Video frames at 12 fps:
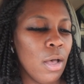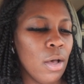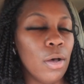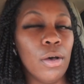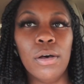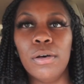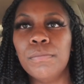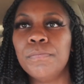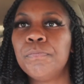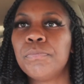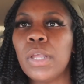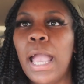Um,
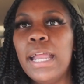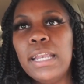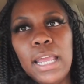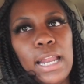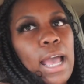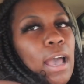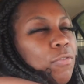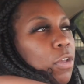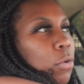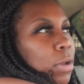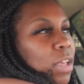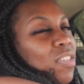and then I have to
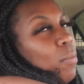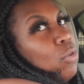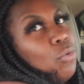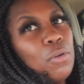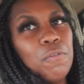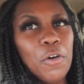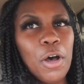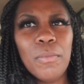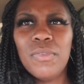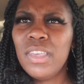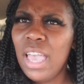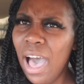go get some
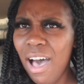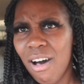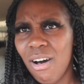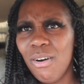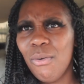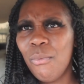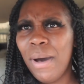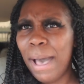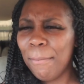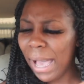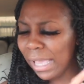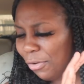uniforms. Y'all, why
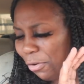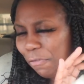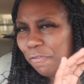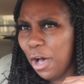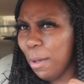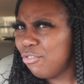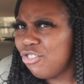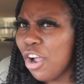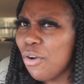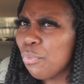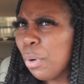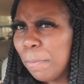my uniform
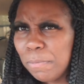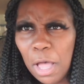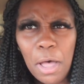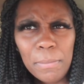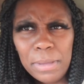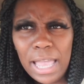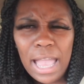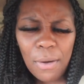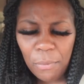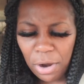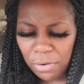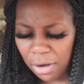shirt ripped on me
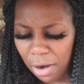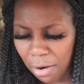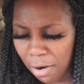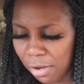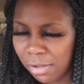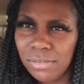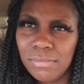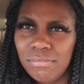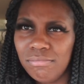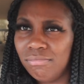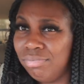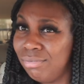at work, girl?
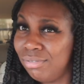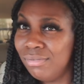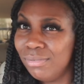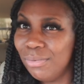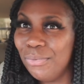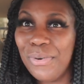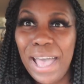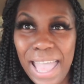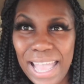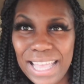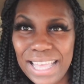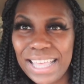What?